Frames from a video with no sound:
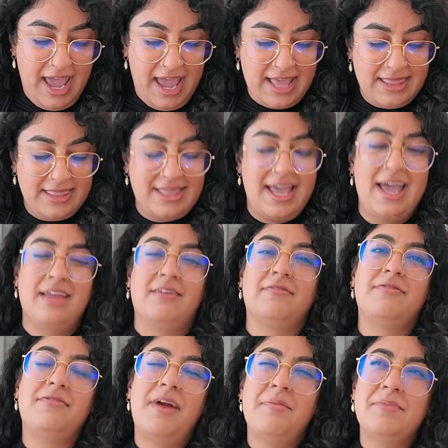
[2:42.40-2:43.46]
and
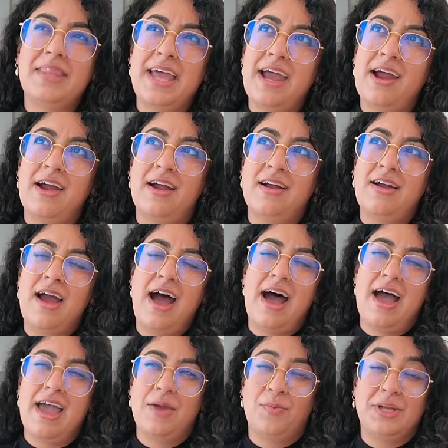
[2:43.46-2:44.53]
then from there
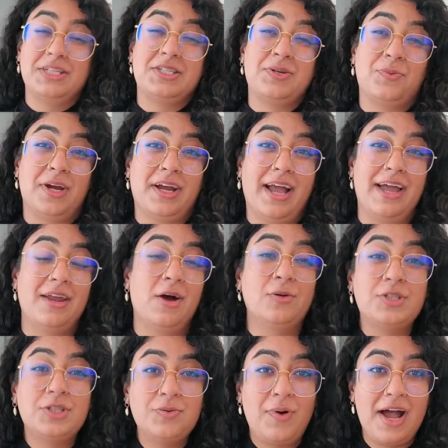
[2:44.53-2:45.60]
I went to work at
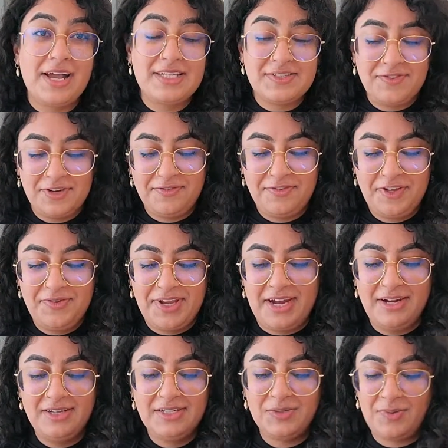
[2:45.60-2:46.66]
Oceanwise for a few
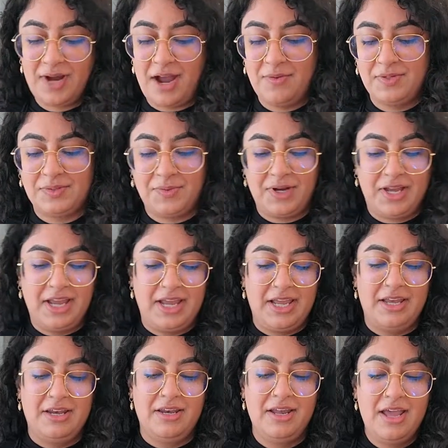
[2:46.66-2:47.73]
years, where I was working
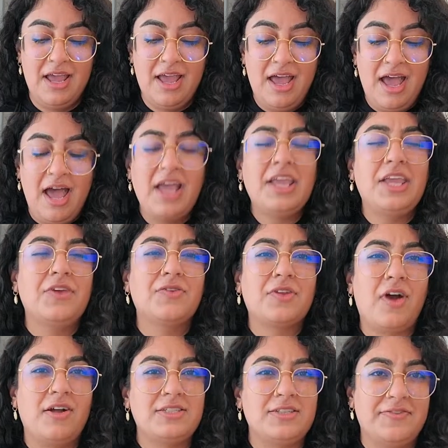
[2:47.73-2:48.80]
in youth
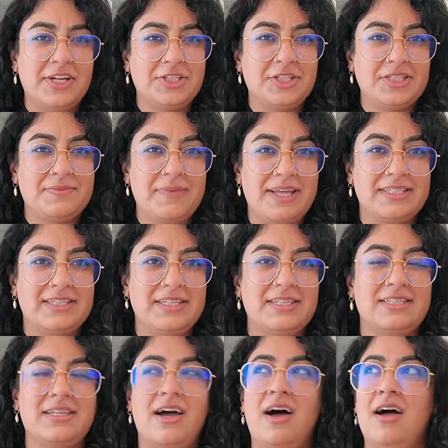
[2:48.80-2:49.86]
conservation
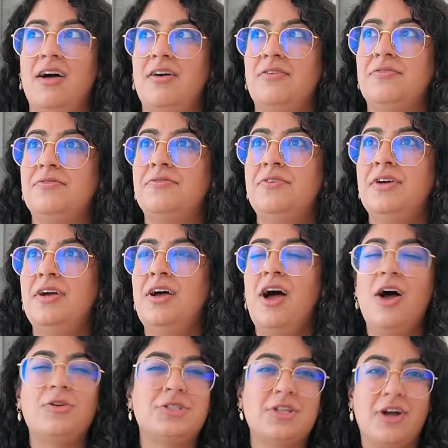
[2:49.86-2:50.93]
spaces of
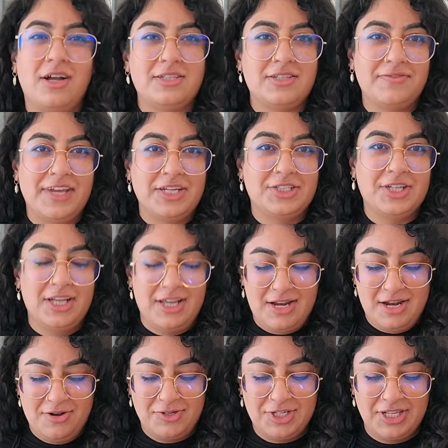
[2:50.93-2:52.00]
ocean conservation
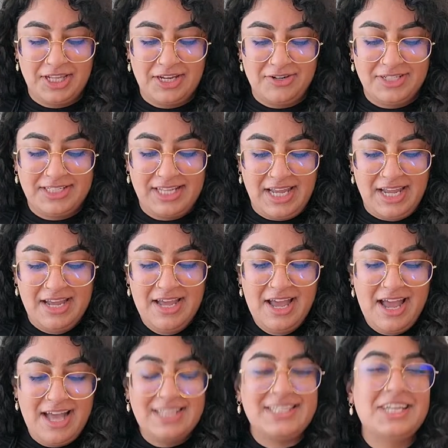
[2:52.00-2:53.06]
and ocean literacy,
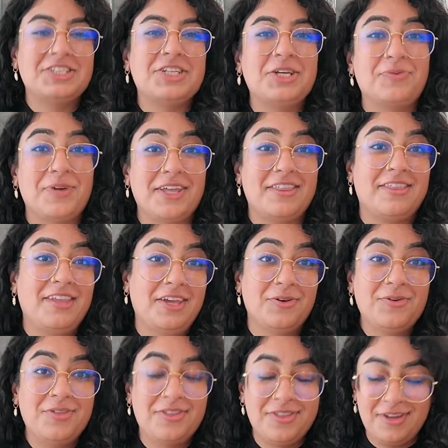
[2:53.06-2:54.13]
essentially with
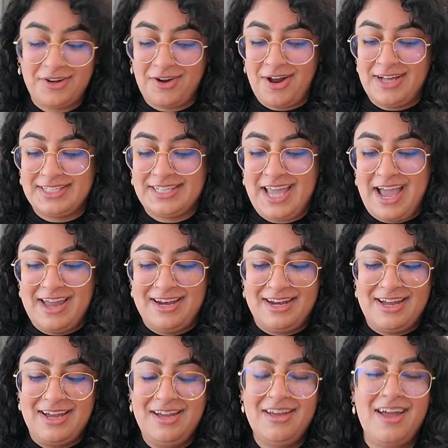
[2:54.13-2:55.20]
youth across
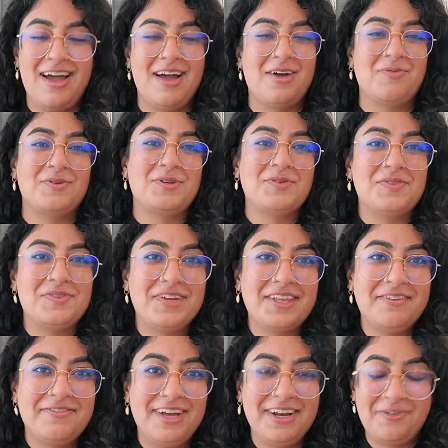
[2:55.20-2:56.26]
Canada, which was
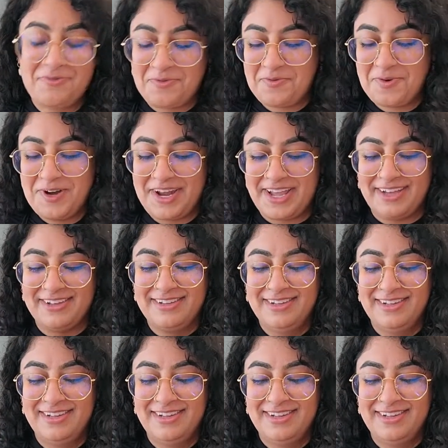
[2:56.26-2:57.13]
really fun and rewarding.